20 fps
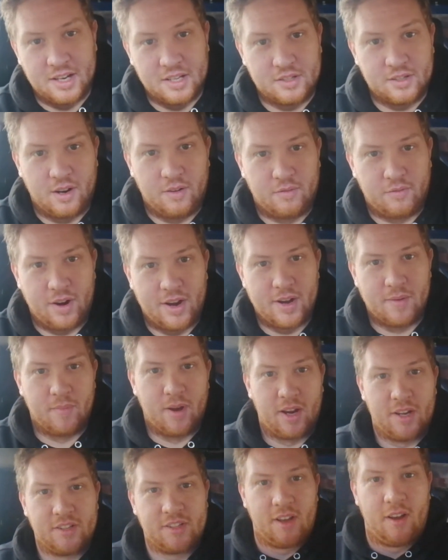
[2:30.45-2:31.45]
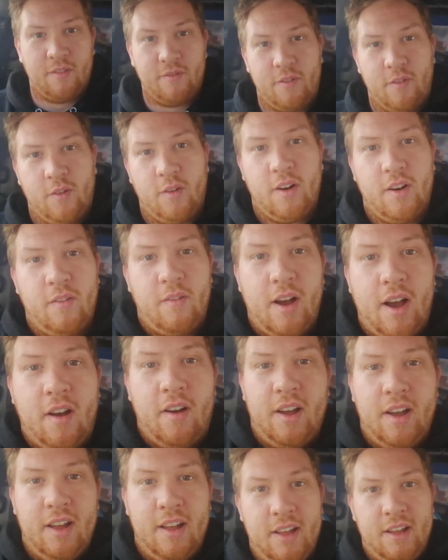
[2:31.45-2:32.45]
he's an old friend of mine, so I thought,
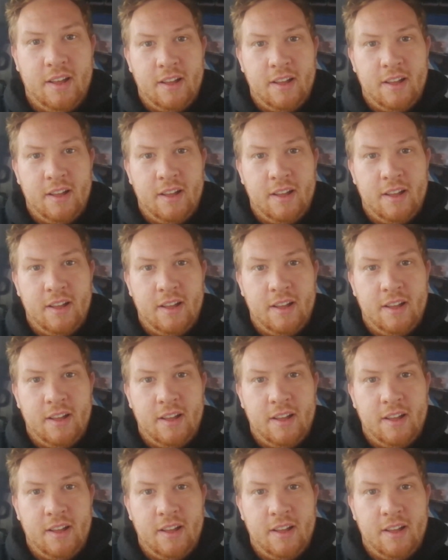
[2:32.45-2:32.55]
well,